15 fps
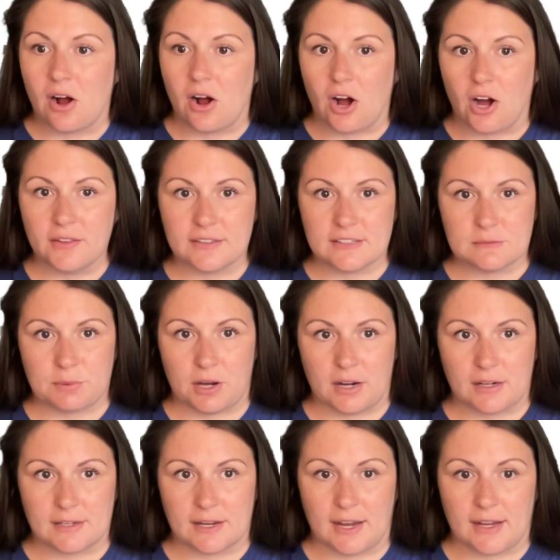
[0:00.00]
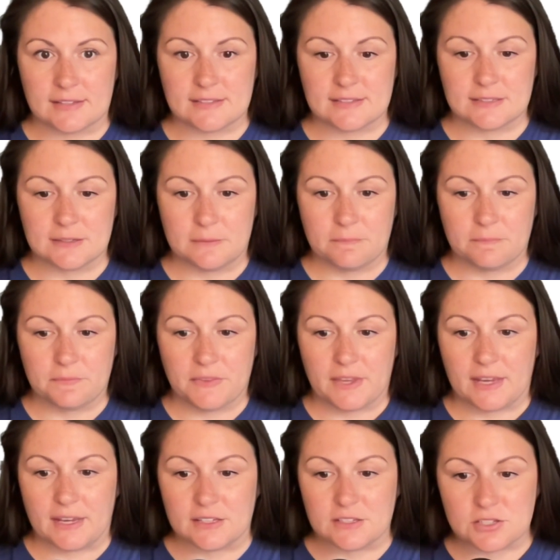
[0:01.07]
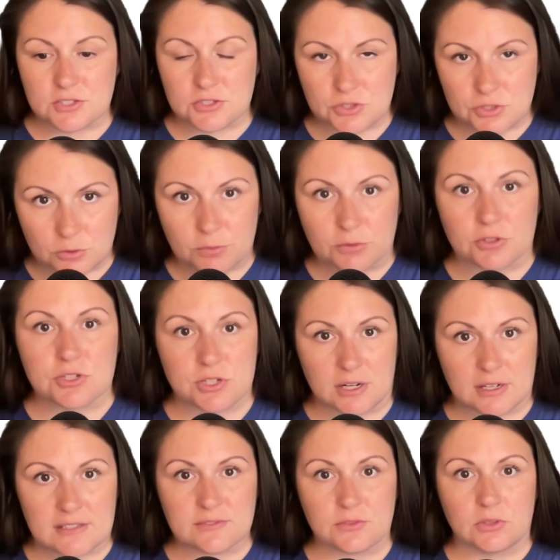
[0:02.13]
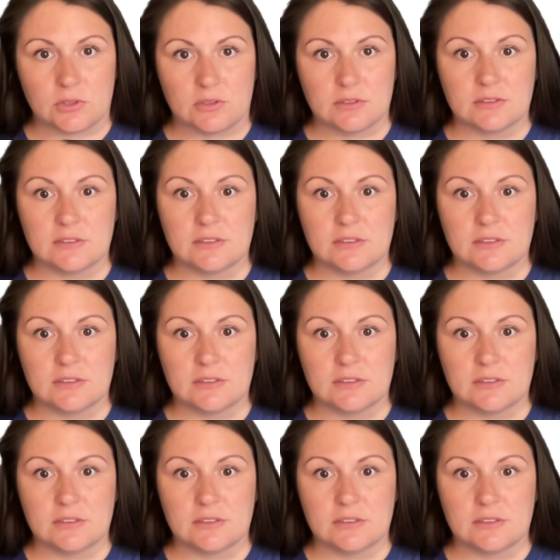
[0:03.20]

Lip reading: on this podcast is super stressful.